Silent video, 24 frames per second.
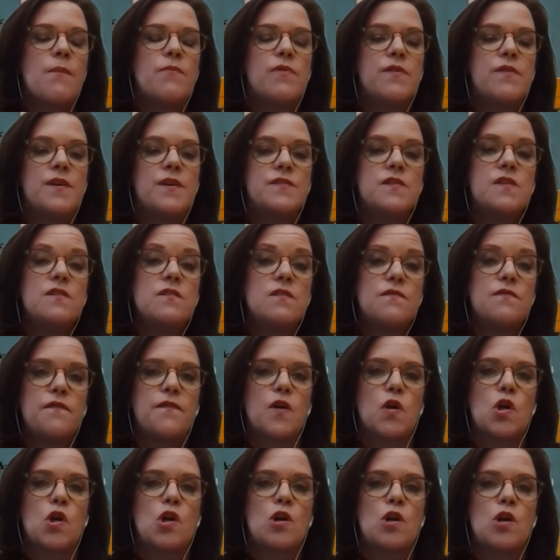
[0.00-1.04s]
This is a
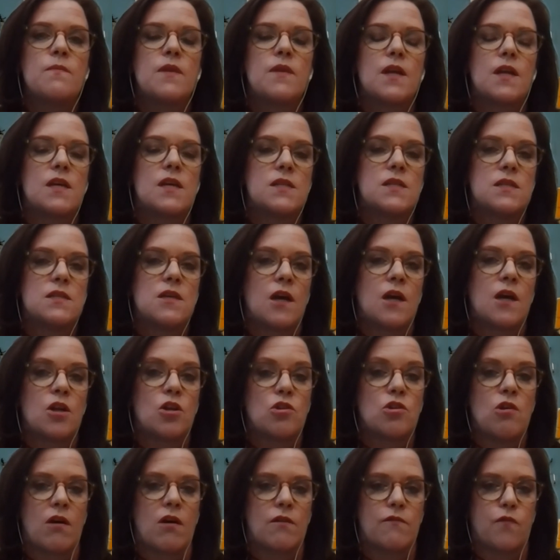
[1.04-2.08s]
firm that has done a
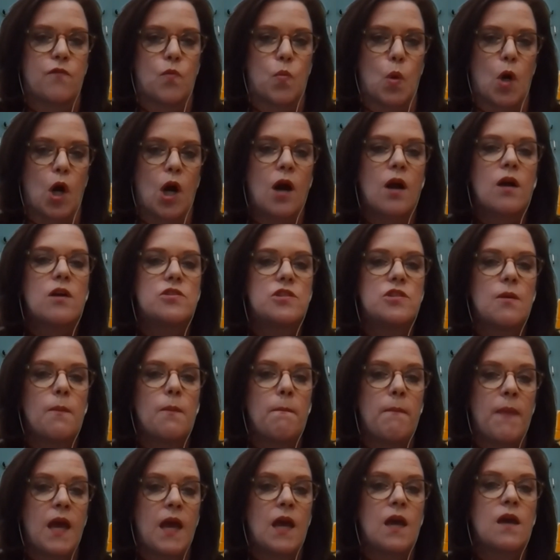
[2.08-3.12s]
lot of work to
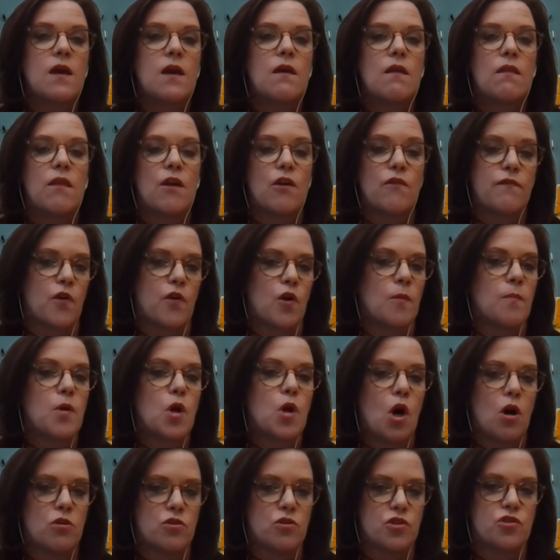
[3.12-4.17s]
make their firm
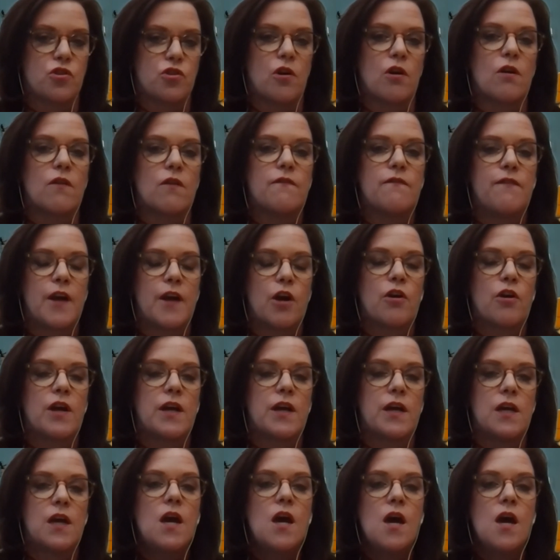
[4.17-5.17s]
culture very